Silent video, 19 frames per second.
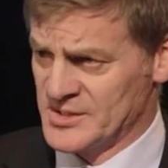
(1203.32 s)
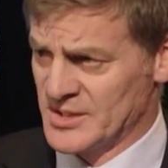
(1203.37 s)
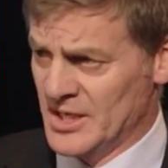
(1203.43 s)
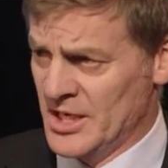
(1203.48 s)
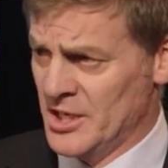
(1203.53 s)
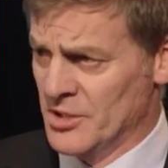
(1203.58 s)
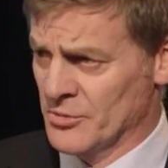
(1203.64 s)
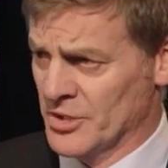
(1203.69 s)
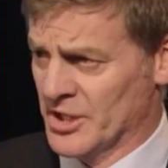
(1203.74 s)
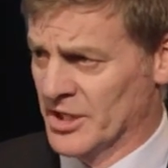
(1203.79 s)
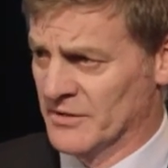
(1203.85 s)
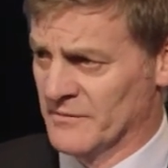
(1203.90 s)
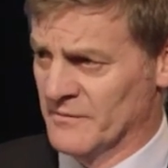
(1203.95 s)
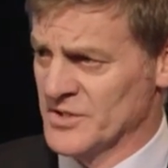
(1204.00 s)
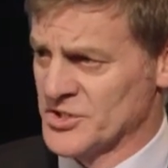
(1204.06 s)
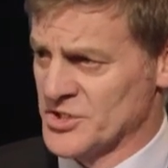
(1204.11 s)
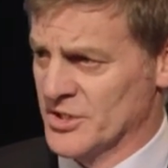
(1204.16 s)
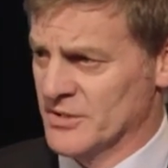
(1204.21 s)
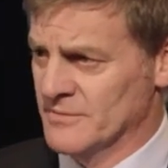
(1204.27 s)
hearing and
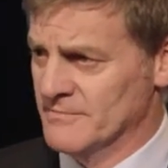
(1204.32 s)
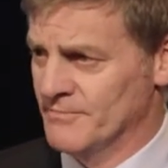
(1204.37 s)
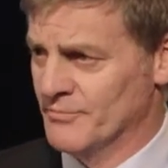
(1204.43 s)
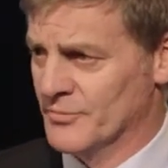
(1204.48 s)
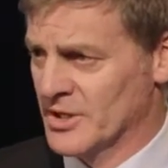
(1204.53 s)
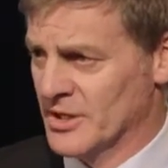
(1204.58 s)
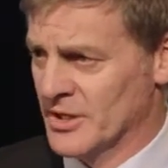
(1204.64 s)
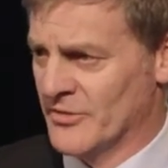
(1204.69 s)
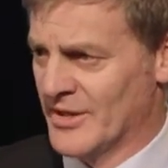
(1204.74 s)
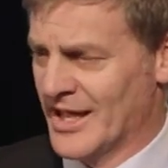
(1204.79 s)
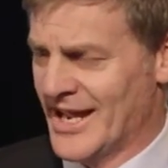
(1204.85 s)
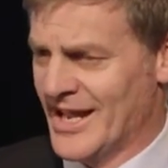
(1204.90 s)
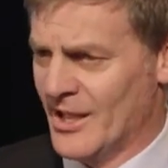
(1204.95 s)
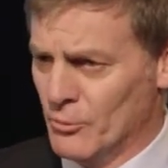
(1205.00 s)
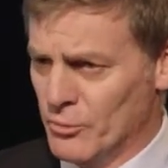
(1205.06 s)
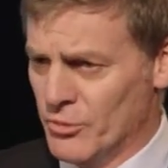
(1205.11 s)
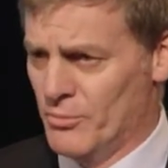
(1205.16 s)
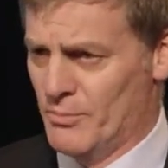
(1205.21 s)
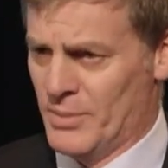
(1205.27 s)
vision in the
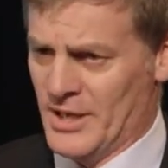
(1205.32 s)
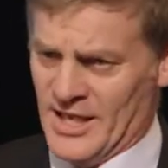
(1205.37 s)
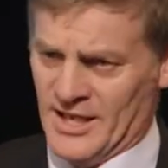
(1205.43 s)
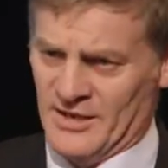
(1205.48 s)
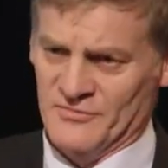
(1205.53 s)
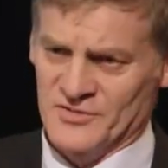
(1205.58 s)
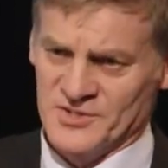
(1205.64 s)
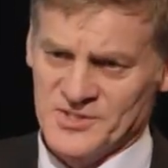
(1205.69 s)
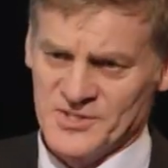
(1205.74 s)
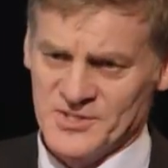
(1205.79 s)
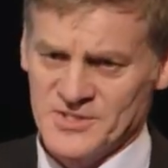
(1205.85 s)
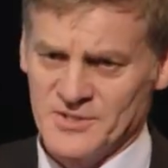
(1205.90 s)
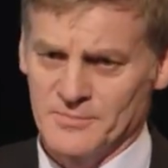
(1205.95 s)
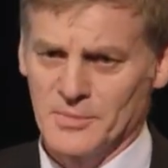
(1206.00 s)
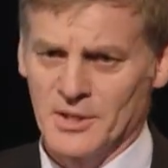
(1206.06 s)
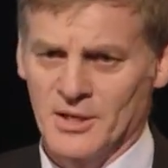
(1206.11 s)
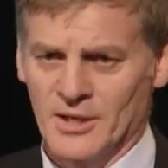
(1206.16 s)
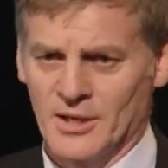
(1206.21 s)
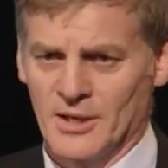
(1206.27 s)
health part of the
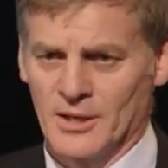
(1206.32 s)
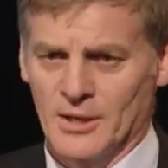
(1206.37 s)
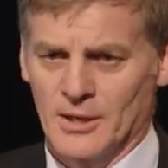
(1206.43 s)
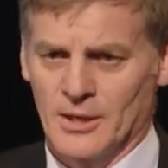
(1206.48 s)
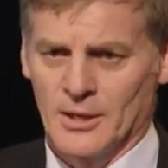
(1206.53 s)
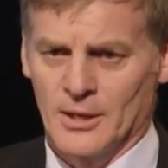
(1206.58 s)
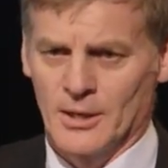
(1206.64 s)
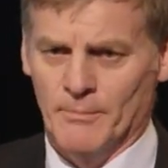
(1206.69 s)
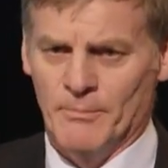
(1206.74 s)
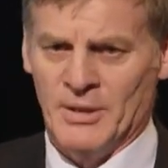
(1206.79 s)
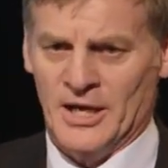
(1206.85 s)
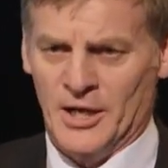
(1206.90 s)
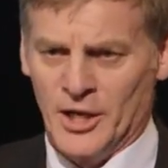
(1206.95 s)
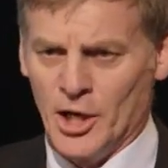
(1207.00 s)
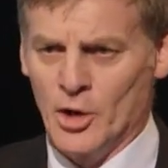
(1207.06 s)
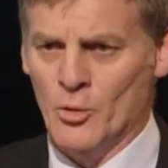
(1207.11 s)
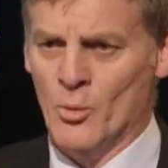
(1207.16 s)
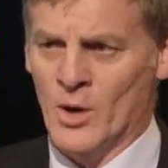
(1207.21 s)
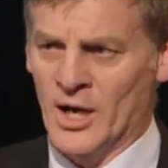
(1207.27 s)
system, but
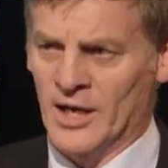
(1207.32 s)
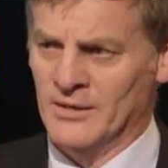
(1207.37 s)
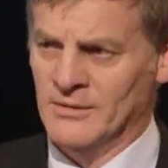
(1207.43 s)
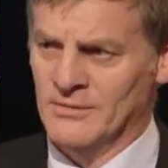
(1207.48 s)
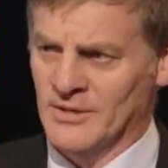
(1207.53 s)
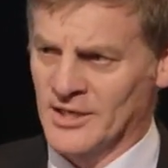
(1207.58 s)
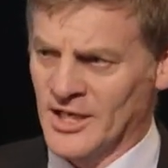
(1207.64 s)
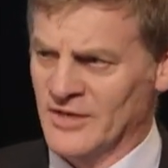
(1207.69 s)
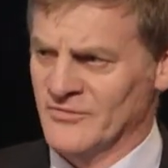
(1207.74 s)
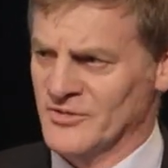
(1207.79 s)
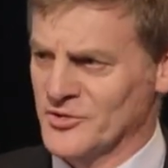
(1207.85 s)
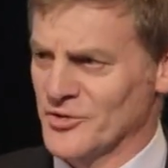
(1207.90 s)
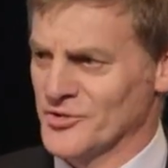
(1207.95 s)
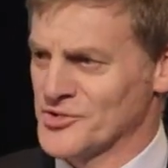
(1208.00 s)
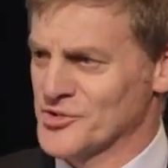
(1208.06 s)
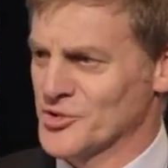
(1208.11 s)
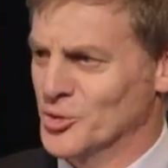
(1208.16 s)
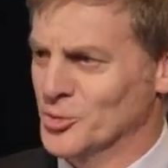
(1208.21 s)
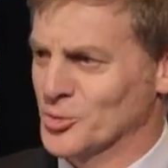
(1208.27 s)
no one gave it to
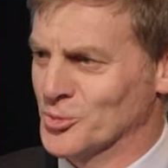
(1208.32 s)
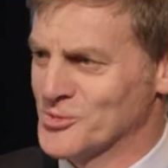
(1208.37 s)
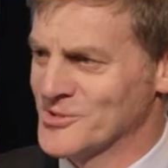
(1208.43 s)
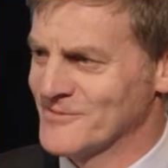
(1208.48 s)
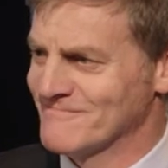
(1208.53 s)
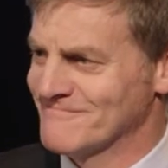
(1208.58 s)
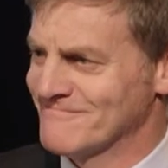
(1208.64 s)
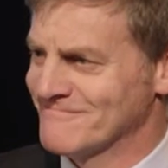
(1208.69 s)
the schools.